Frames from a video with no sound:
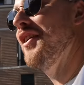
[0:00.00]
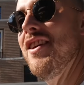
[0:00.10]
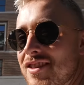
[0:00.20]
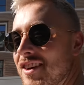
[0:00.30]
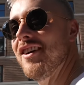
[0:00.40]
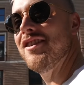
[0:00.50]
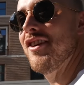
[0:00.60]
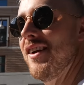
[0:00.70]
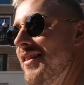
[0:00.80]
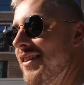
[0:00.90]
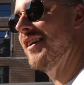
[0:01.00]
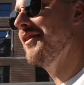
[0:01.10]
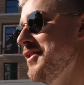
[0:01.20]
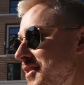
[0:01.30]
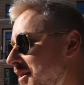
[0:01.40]
research or anything,
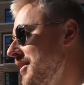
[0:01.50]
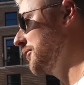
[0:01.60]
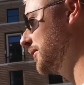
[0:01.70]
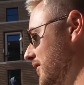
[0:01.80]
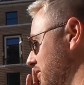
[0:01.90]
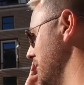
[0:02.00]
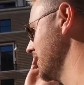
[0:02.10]
which is quite weird for me.